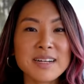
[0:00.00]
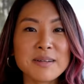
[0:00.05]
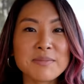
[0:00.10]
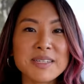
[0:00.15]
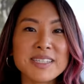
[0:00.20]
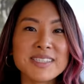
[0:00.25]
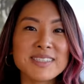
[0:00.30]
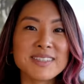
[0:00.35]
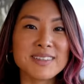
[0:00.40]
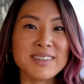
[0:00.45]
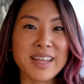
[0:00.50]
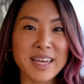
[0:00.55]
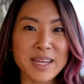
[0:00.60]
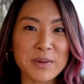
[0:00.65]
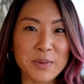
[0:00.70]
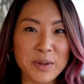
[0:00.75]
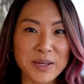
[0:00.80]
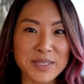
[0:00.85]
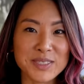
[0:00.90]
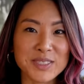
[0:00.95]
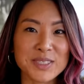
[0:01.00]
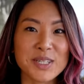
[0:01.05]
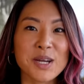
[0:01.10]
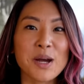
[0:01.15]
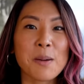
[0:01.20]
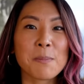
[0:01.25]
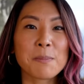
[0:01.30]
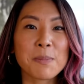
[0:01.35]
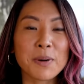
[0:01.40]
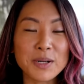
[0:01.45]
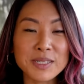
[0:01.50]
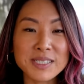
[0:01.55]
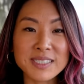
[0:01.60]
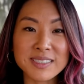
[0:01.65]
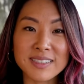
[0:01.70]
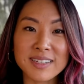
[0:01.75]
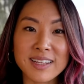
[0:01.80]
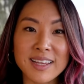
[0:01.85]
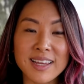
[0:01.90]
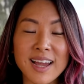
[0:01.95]
up is the language.
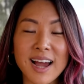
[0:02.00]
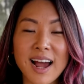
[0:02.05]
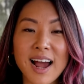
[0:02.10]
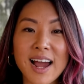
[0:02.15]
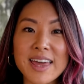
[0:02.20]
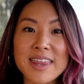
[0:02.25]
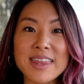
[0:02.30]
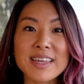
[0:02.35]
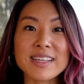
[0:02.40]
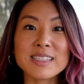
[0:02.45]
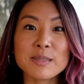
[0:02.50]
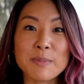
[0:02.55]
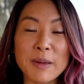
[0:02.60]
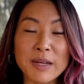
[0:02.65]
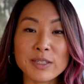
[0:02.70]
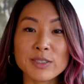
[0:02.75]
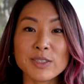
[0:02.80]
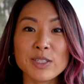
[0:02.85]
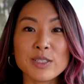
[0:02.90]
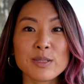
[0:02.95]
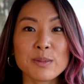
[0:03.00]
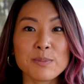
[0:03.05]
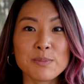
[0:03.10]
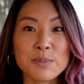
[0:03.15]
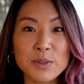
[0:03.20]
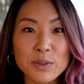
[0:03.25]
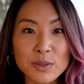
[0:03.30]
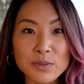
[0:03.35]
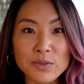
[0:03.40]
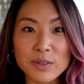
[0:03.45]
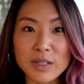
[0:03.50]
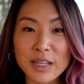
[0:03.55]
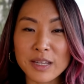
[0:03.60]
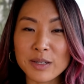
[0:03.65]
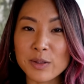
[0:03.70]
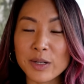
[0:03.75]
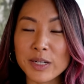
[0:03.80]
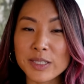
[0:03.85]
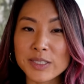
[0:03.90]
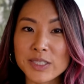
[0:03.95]
Personally, I think Spanish is a beautiful
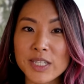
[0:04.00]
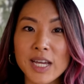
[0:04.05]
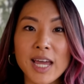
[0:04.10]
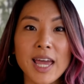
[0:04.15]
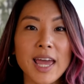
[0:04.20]
language